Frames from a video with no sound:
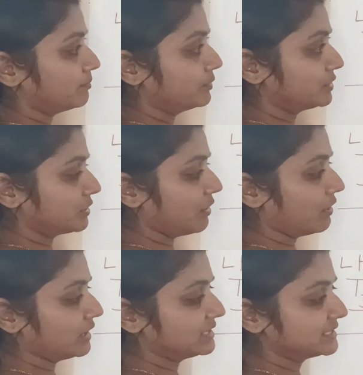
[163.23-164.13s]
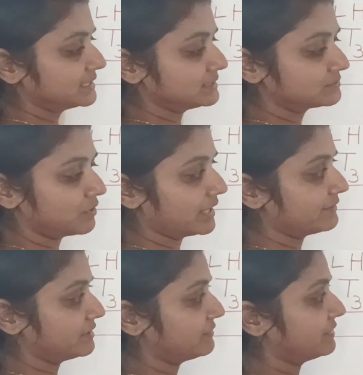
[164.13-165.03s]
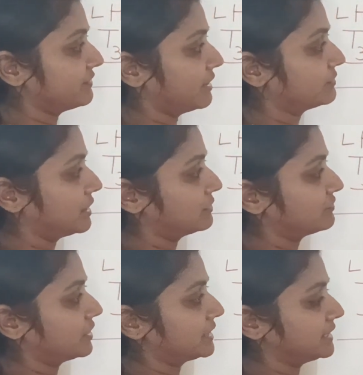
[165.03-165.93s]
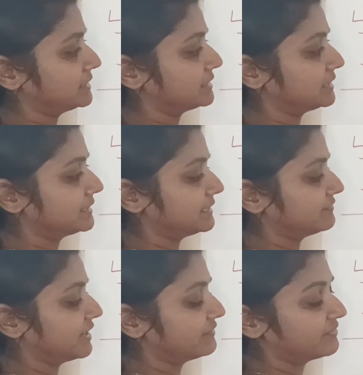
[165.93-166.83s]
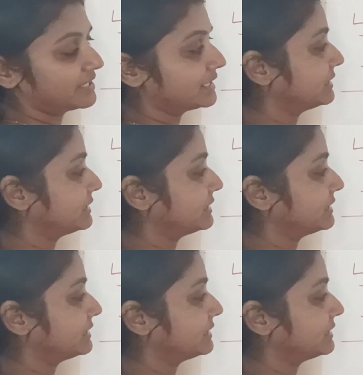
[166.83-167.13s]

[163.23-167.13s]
put all this, whatever we found out for T3, T5 and